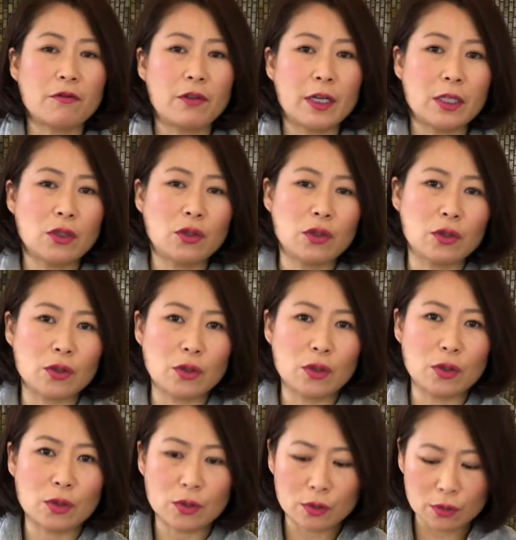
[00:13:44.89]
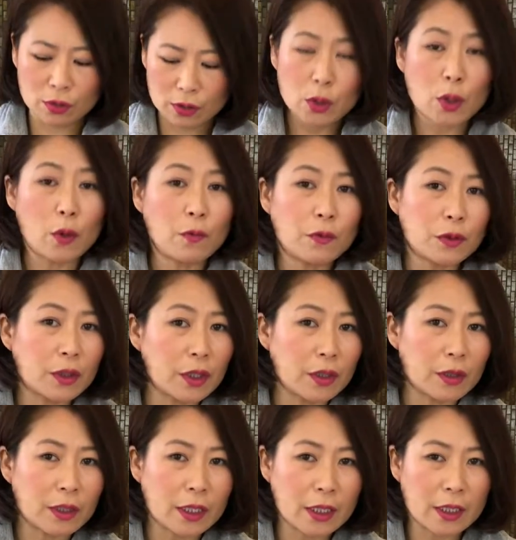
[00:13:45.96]
friends, you could use tofu
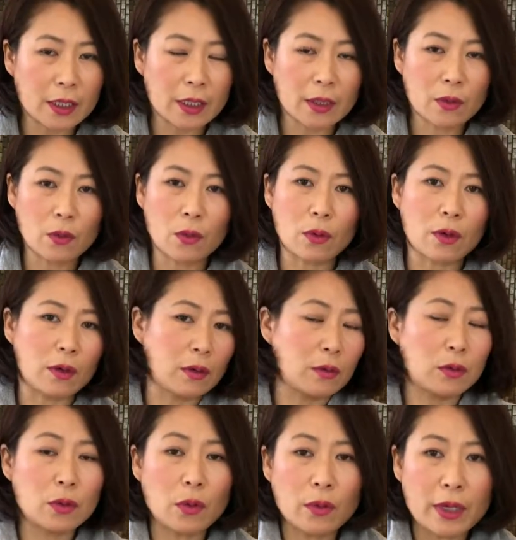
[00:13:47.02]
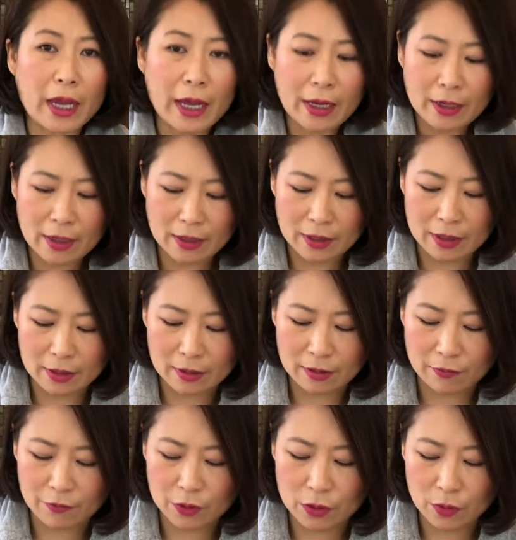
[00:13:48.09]
turkey, or don't add any
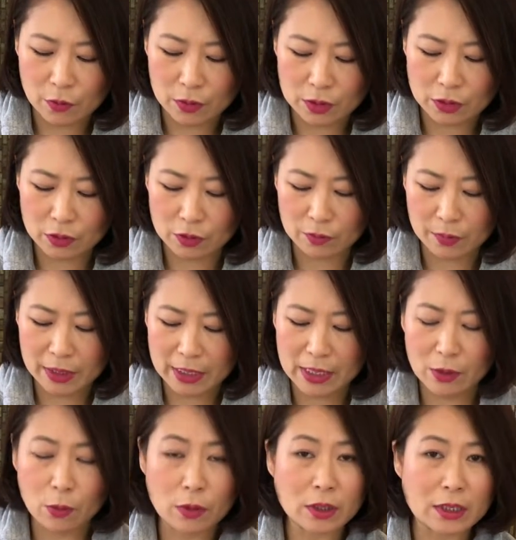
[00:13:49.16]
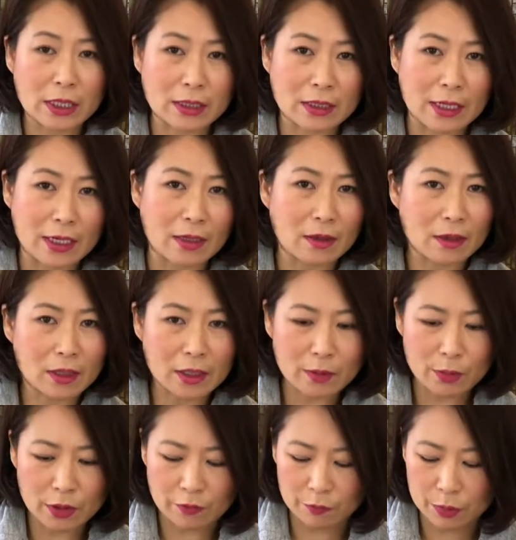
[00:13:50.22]
if you don't want to. But I always like to add a
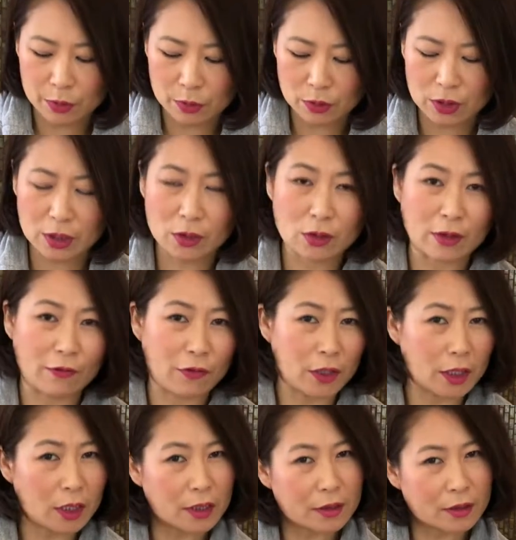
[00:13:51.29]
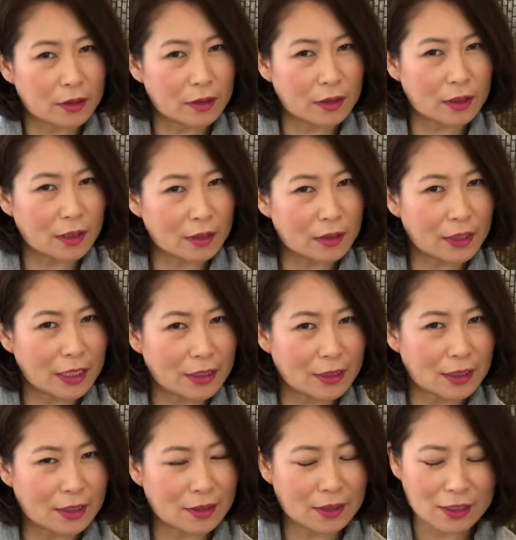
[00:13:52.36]
little bit of protein so I feel a little less
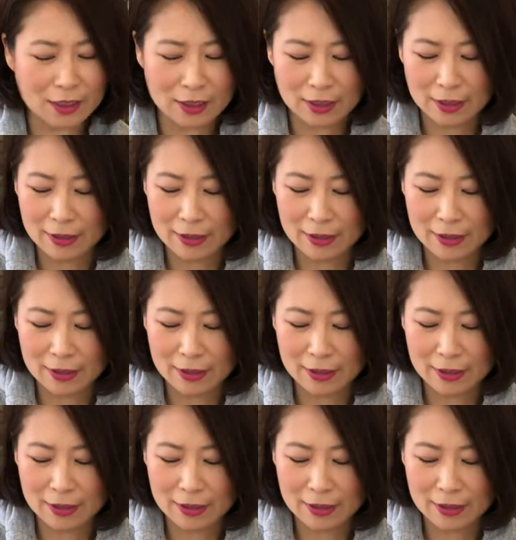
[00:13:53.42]
guilty eating